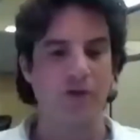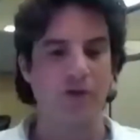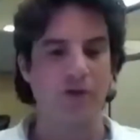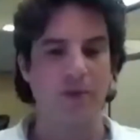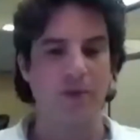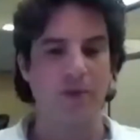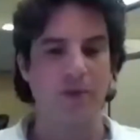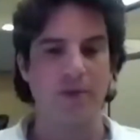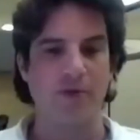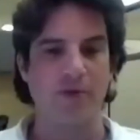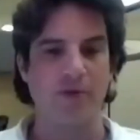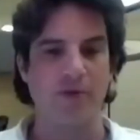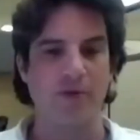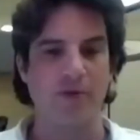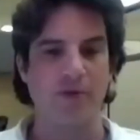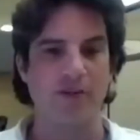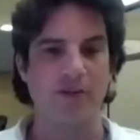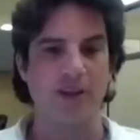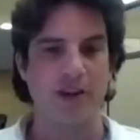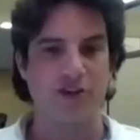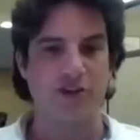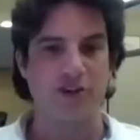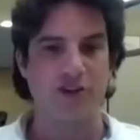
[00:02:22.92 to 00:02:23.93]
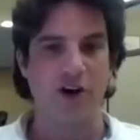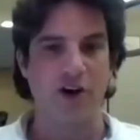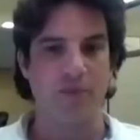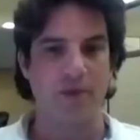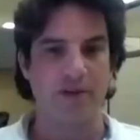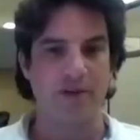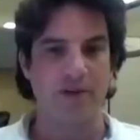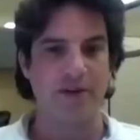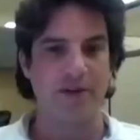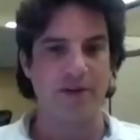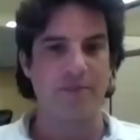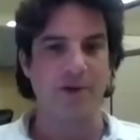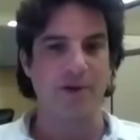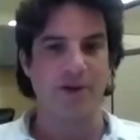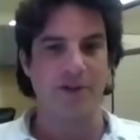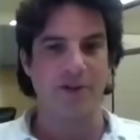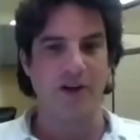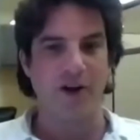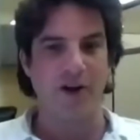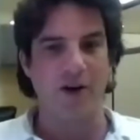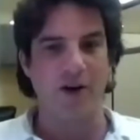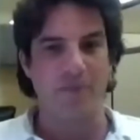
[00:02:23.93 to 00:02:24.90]
some rash that she got by sleeping on
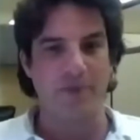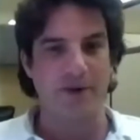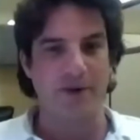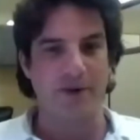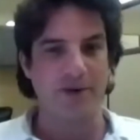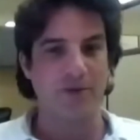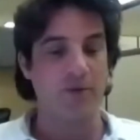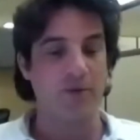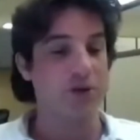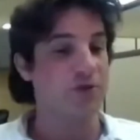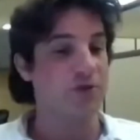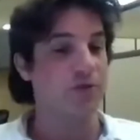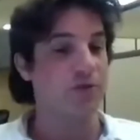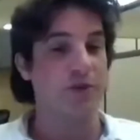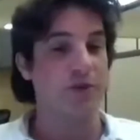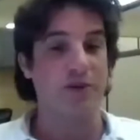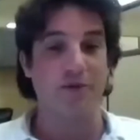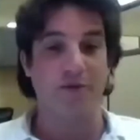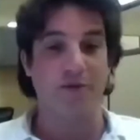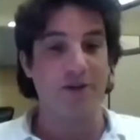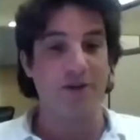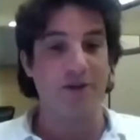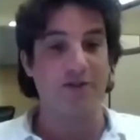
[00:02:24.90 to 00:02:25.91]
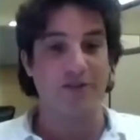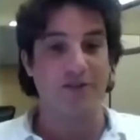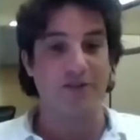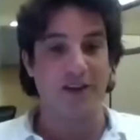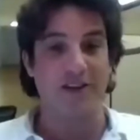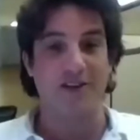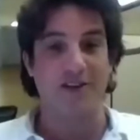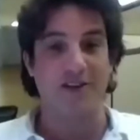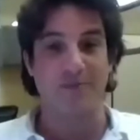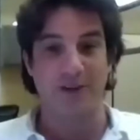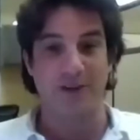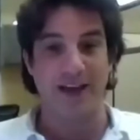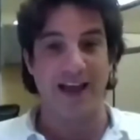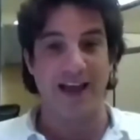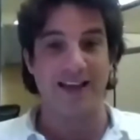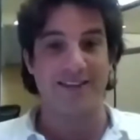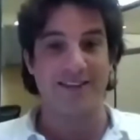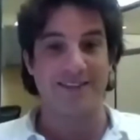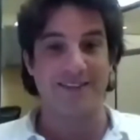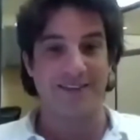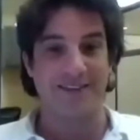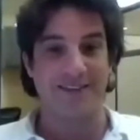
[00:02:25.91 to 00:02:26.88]
the carpet, which was a very sensible
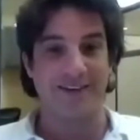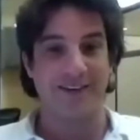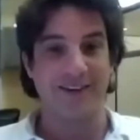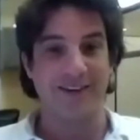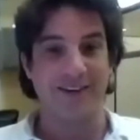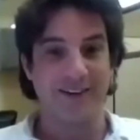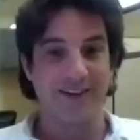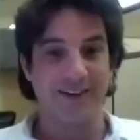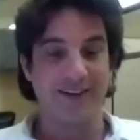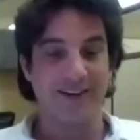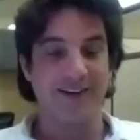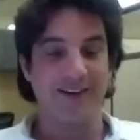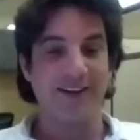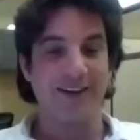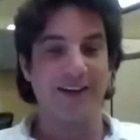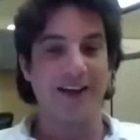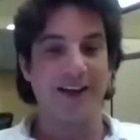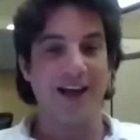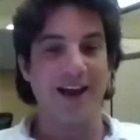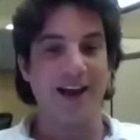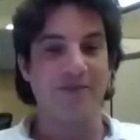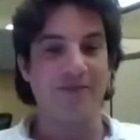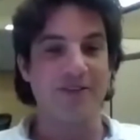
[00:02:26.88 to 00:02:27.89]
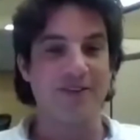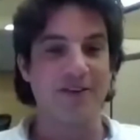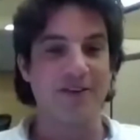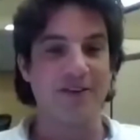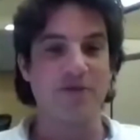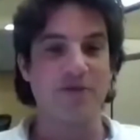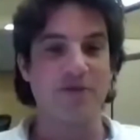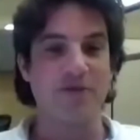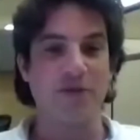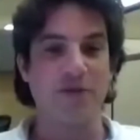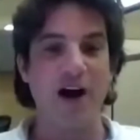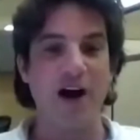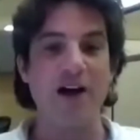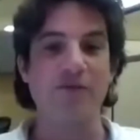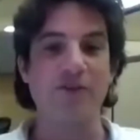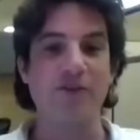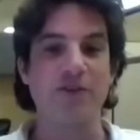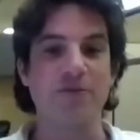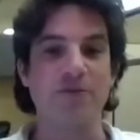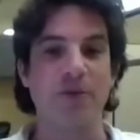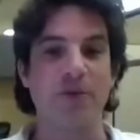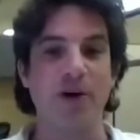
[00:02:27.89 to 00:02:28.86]
answer. And I received
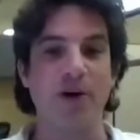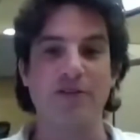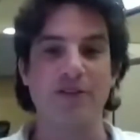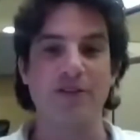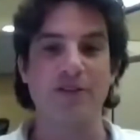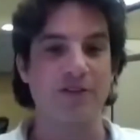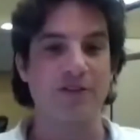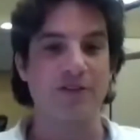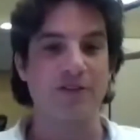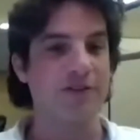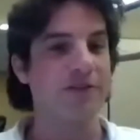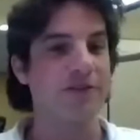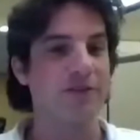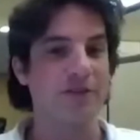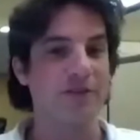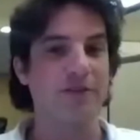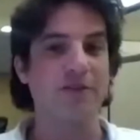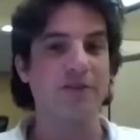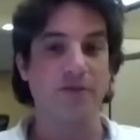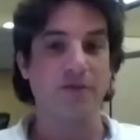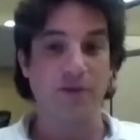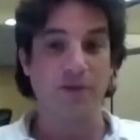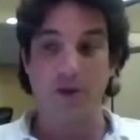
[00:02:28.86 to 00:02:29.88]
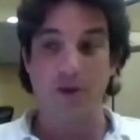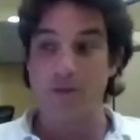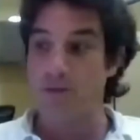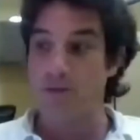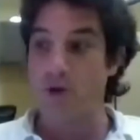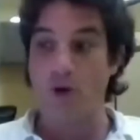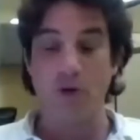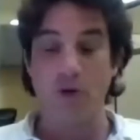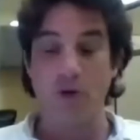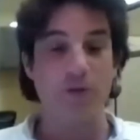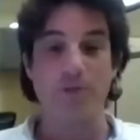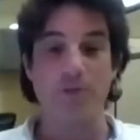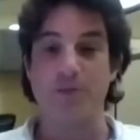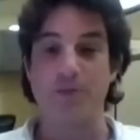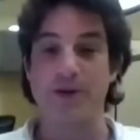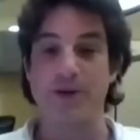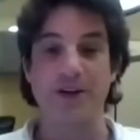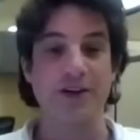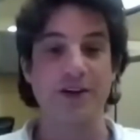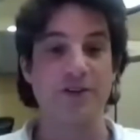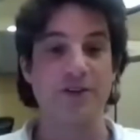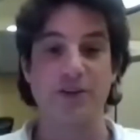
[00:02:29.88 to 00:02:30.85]
5 responses from
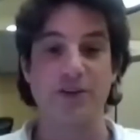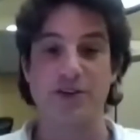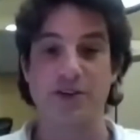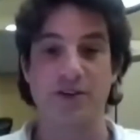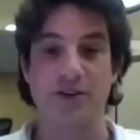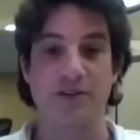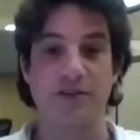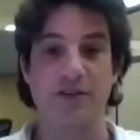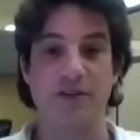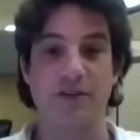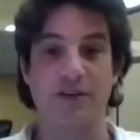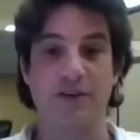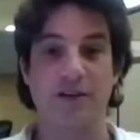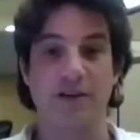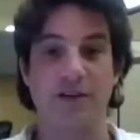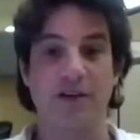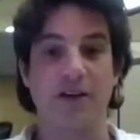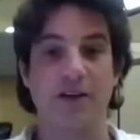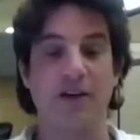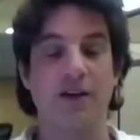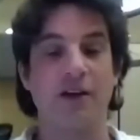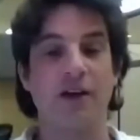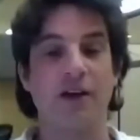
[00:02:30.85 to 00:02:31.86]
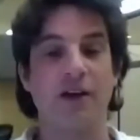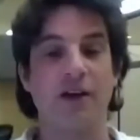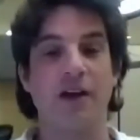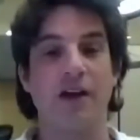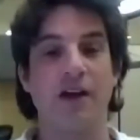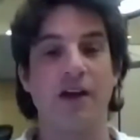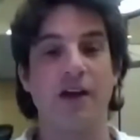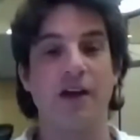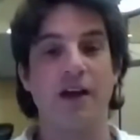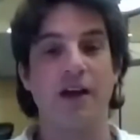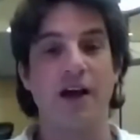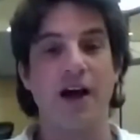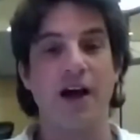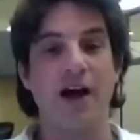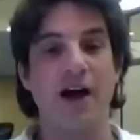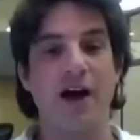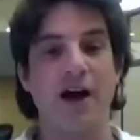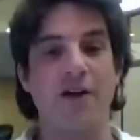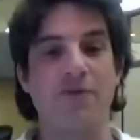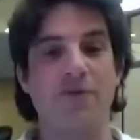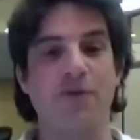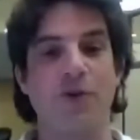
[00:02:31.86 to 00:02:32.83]
pediatricians.
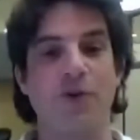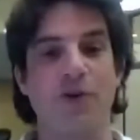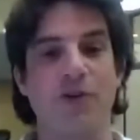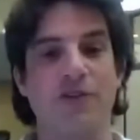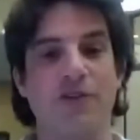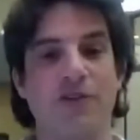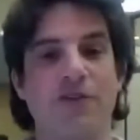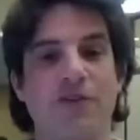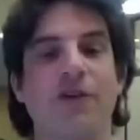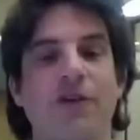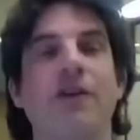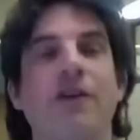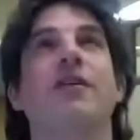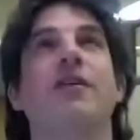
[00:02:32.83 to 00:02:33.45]
Of course,